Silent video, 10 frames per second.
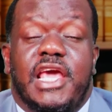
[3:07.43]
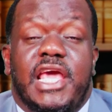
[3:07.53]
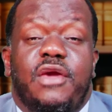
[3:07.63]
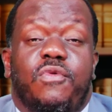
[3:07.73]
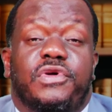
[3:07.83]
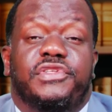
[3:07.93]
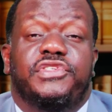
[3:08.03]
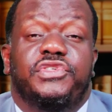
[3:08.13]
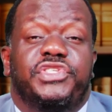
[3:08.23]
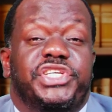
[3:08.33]
He wants
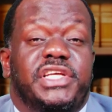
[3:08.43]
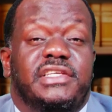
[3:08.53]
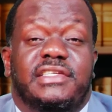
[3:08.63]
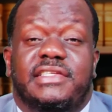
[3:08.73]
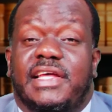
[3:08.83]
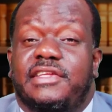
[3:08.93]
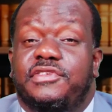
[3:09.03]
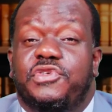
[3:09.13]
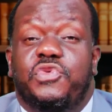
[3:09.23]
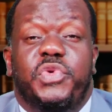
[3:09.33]
to change the
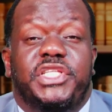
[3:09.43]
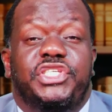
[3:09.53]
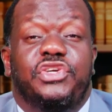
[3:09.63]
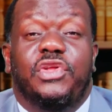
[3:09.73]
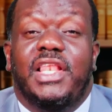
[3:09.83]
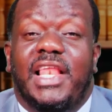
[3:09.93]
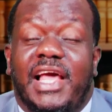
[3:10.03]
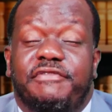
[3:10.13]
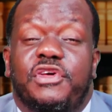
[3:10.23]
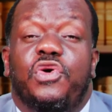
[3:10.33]
status quo with your
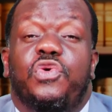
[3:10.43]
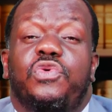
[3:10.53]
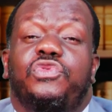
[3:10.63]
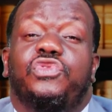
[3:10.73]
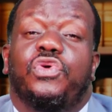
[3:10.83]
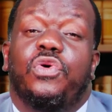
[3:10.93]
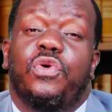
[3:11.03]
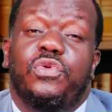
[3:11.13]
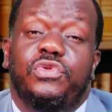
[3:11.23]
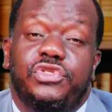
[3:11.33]
life. Who
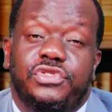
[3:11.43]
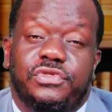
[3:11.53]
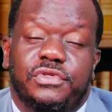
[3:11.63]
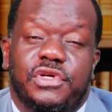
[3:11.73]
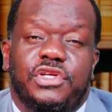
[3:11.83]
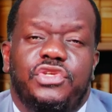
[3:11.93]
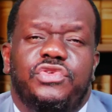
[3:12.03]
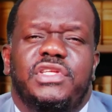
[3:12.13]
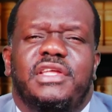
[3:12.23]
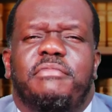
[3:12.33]
told you you
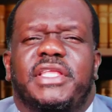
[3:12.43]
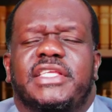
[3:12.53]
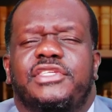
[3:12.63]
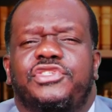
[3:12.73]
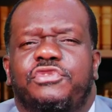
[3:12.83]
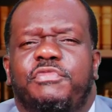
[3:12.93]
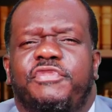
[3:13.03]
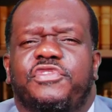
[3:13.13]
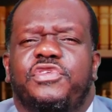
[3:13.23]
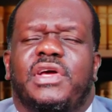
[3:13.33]
need a better job
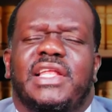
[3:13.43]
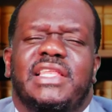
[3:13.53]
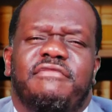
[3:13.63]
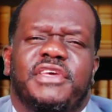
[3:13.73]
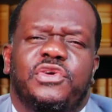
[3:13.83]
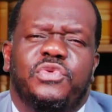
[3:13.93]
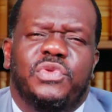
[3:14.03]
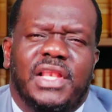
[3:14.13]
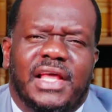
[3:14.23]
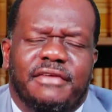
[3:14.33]
before you can live a
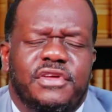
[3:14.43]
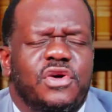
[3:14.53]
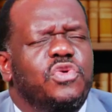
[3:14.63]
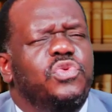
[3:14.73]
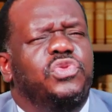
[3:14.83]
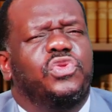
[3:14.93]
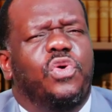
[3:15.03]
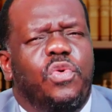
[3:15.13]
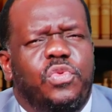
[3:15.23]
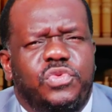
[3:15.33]
good life? Who
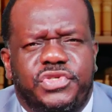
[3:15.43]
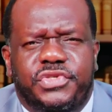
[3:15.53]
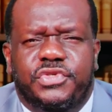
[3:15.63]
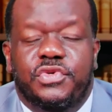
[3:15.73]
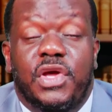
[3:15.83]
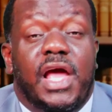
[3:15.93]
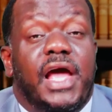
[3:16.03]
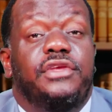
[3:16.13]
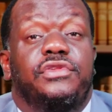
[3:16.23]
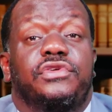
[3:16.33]
told you so?
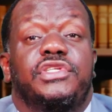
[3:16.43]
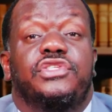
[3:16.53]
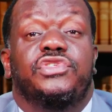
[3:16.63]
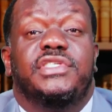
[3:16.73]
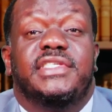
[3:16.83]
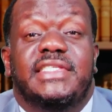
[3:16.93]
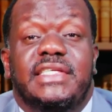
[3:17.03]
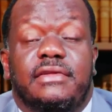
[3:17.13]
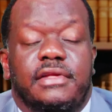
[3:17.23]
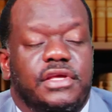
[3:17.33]
And you don't need to
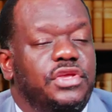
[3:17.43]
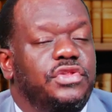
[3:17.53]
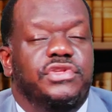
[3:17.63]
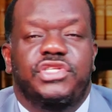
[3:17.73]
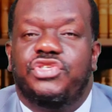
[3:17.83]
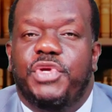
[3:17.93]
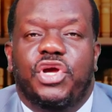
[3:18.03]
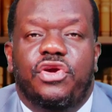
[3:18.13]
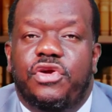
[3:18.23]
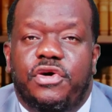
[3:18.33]
steal. You don't need to be
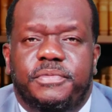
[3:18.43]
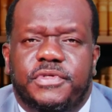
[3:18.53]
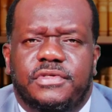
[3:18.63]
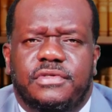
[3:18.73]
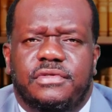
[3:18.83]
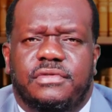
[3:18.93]
corrupt.